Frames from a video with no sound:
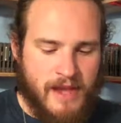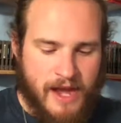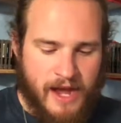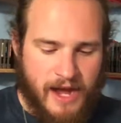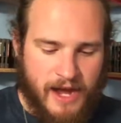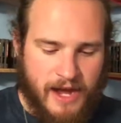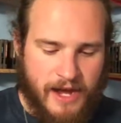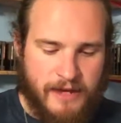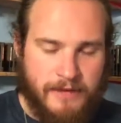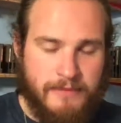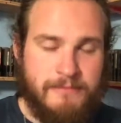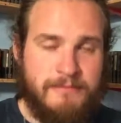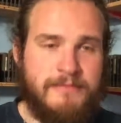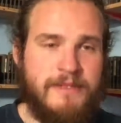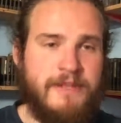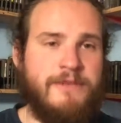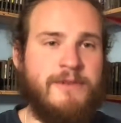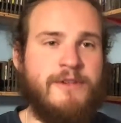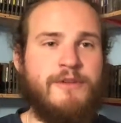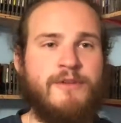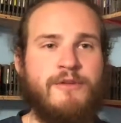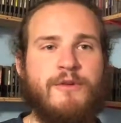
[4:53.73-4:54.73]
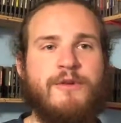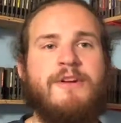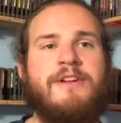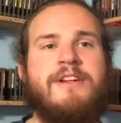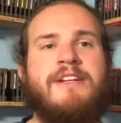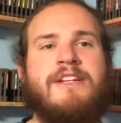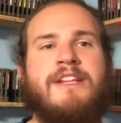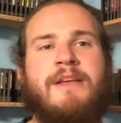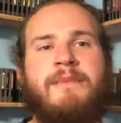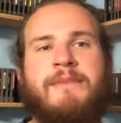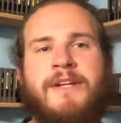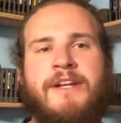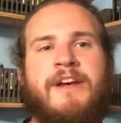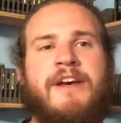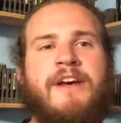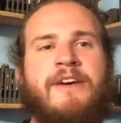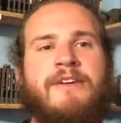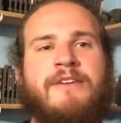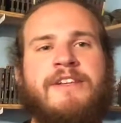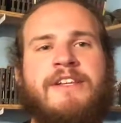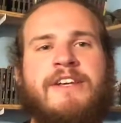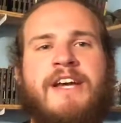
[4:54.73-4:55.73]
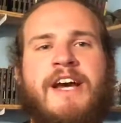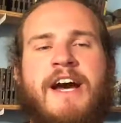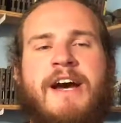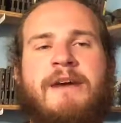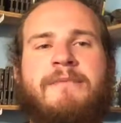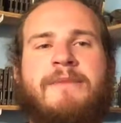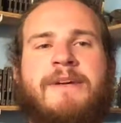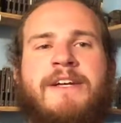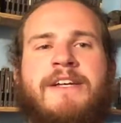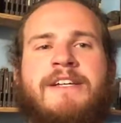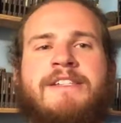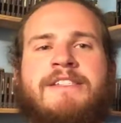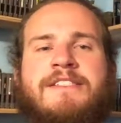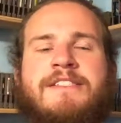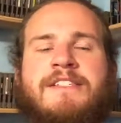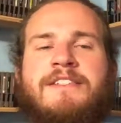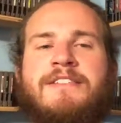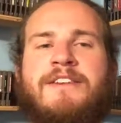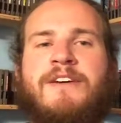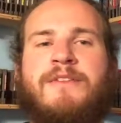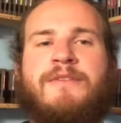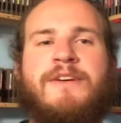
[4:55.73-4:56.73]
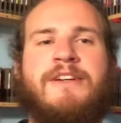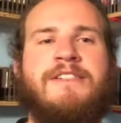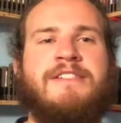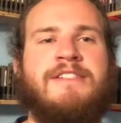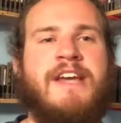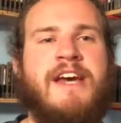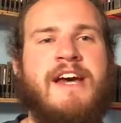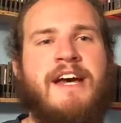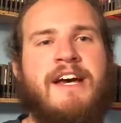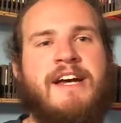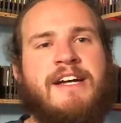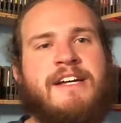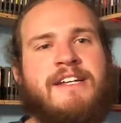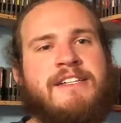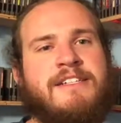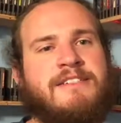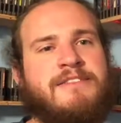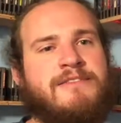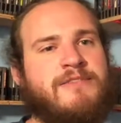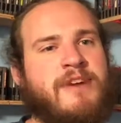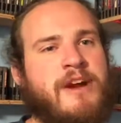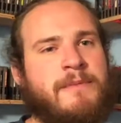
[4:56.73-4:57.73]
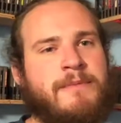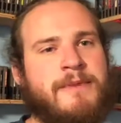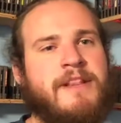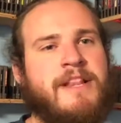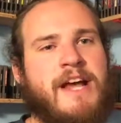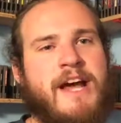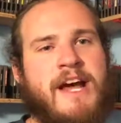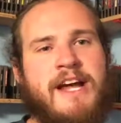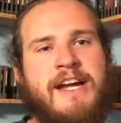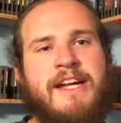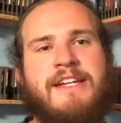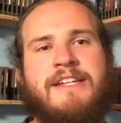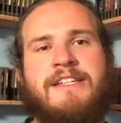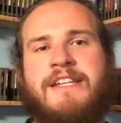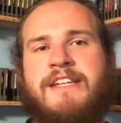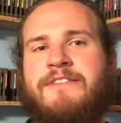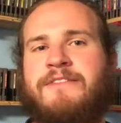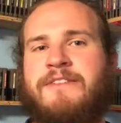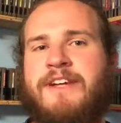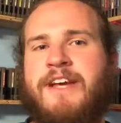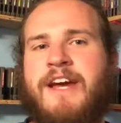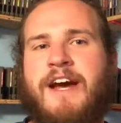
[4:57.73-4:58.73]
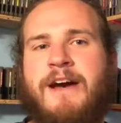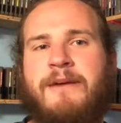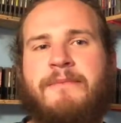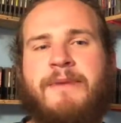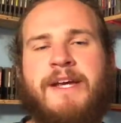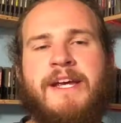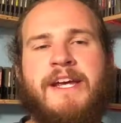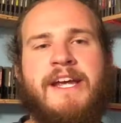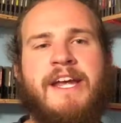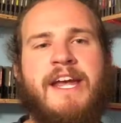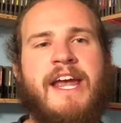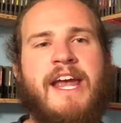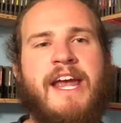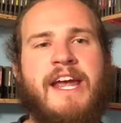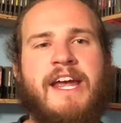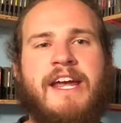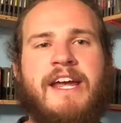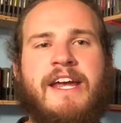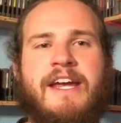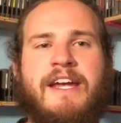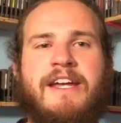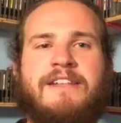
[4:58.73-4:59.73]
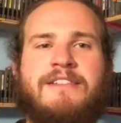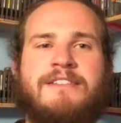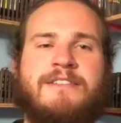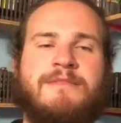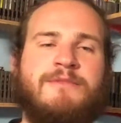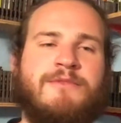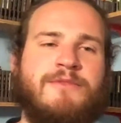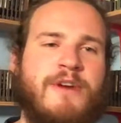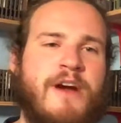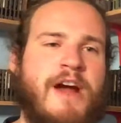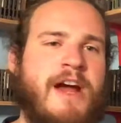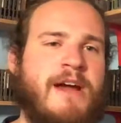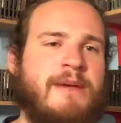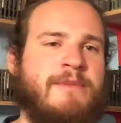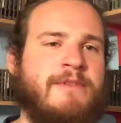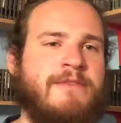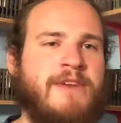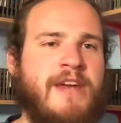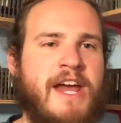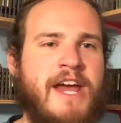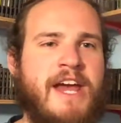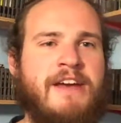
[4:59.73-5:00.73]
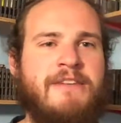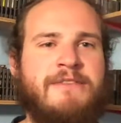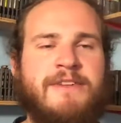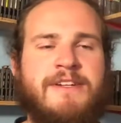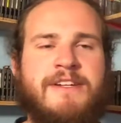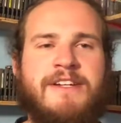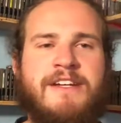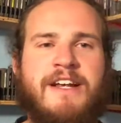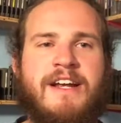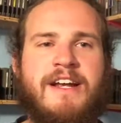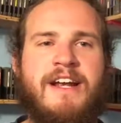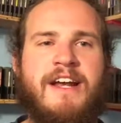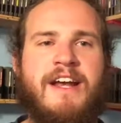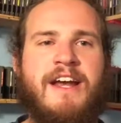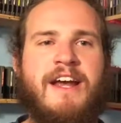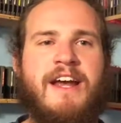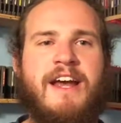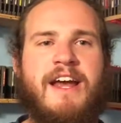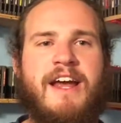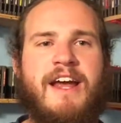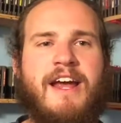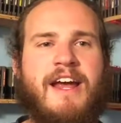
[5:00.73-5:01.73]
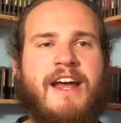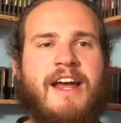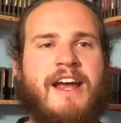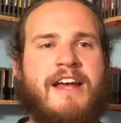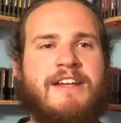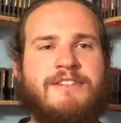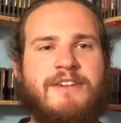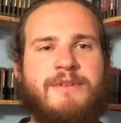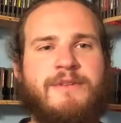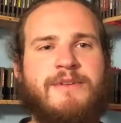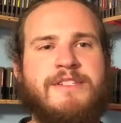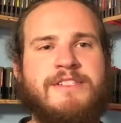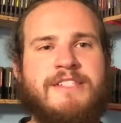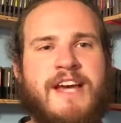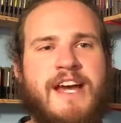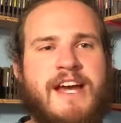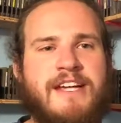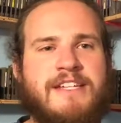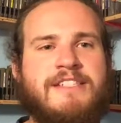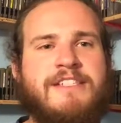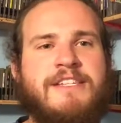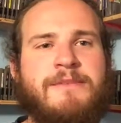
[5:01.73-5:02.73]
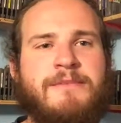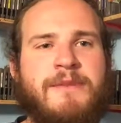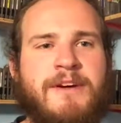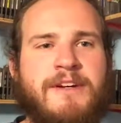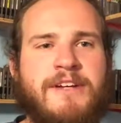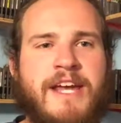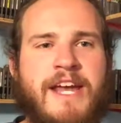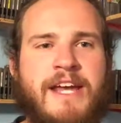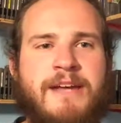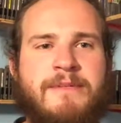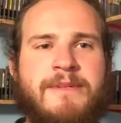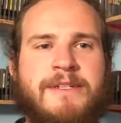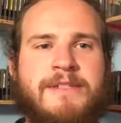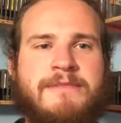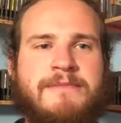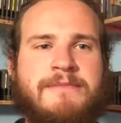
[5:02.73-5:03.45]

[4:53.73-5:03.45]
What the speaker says: If you enjoyed it, let me know in the comments. As always, guys, drop a like, leave a comment, and subscribe if you haven't. As always, guys, keep on gaming.